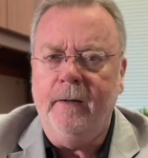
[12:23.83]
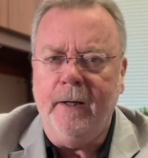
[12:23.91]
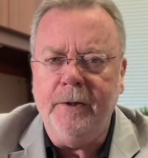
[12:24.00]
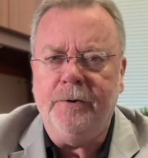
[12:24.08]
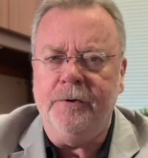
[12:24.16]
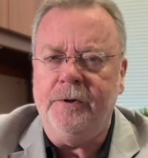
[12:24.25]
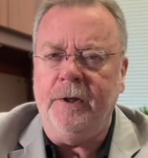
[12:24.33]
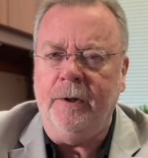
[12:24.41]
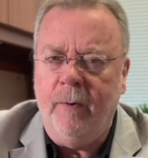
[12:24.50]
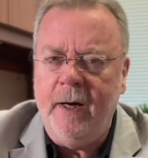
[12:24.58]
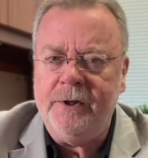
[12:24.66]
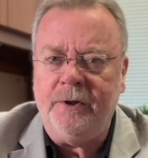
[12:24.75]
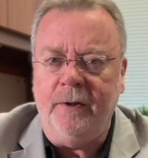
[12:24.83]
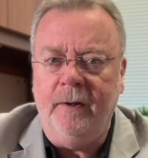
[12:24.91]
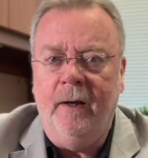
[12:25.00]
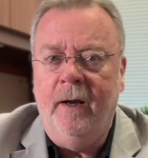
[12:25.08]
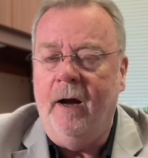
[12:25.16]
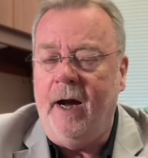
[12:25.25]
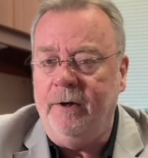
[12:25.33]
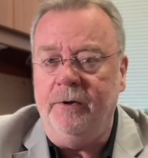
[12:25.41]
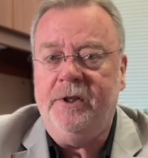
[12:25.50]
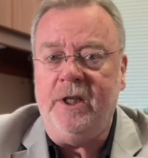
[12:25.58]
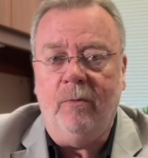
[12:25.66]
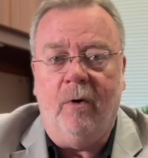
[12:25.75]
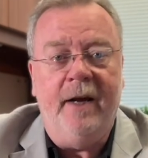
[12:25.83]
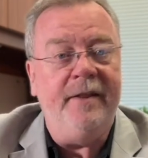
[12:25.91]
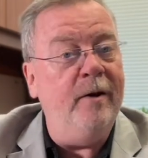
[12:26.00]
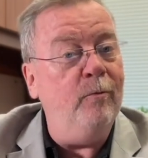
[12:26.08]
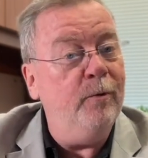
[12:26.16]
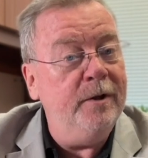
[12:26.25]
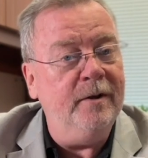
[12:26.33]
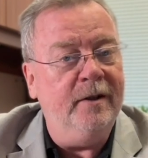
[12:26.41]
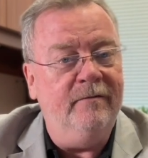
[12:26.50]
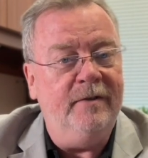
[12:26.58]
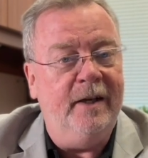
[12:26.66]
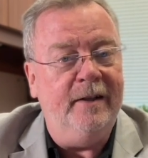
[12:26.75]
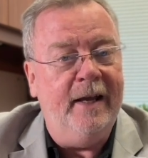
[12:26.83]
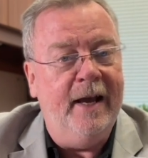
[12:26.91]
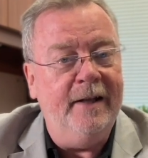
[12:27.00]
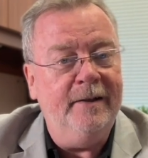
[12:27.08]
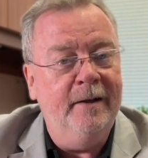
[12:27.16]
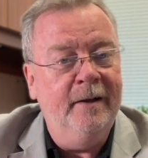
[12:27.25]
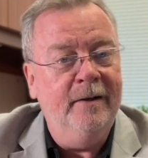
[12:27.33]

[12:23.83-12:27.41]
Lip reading: Interesting question. I don't see why they wouldn't have done that,